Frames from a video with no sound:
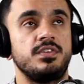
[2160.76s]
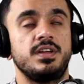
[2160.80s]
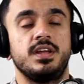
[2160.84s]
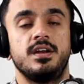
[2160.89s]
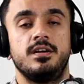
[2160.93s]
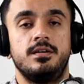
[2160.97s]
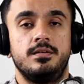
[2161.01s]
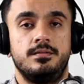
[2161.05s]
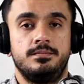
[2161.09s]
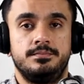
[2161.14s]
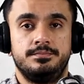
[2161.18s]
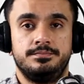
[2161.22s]

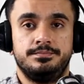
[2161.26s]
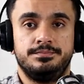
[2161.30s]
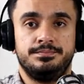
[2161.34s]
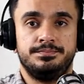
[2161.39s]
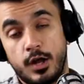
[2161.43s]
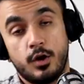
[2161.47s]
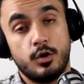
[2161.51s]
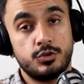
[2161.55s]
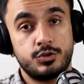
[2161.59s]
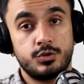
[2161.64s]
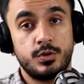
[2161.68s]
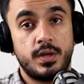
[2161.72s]
fear.
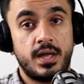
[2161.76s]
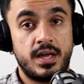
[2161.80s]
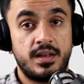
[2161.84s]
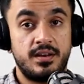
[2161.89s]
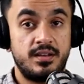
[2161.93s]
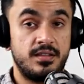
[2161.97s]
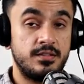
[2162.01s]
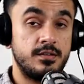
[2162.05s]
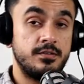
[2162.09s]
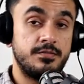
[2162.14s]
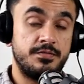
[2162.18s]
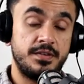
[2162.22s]
I also
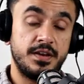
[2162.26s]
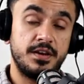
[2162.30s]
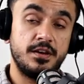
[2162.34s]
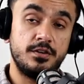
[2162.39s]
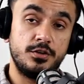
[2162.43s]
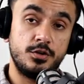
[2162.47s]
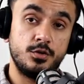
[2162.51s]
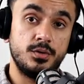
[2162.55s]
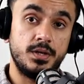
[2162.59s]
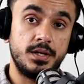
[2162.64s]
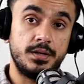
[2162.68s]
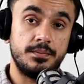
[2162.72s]
had another friend
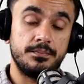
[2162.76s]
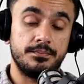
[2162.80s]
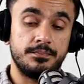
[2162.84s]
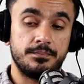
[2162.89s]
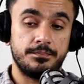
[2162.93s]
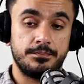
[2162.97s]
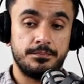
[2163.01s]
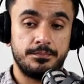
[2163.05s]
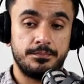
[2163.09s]
in uni